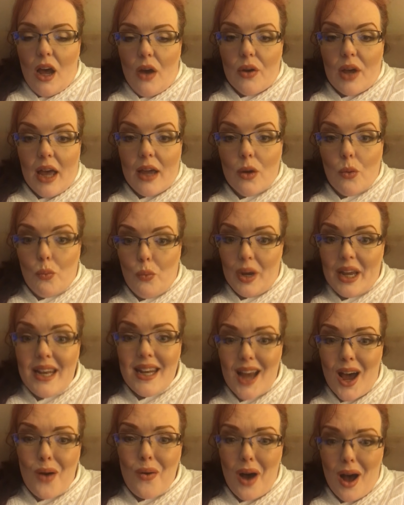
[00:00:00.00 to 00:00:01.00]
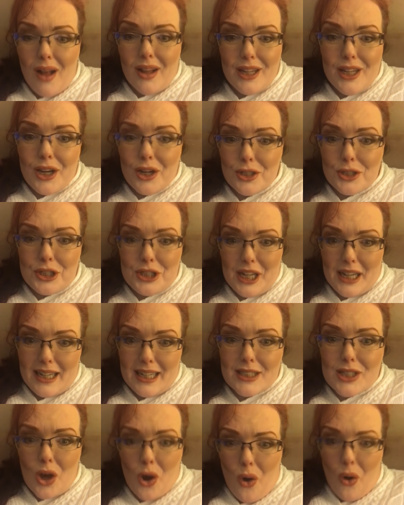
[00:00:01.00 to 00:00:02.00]
Okay, we know all your shit and
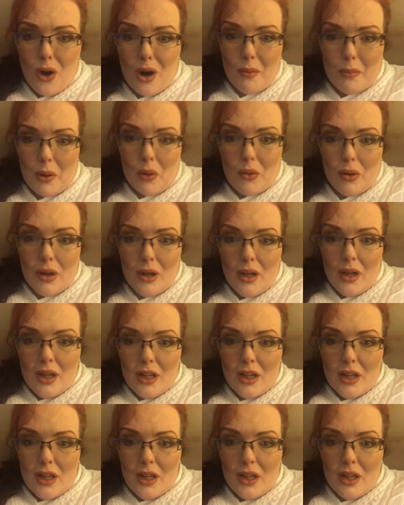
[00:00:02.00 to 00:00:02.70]
it's horrible.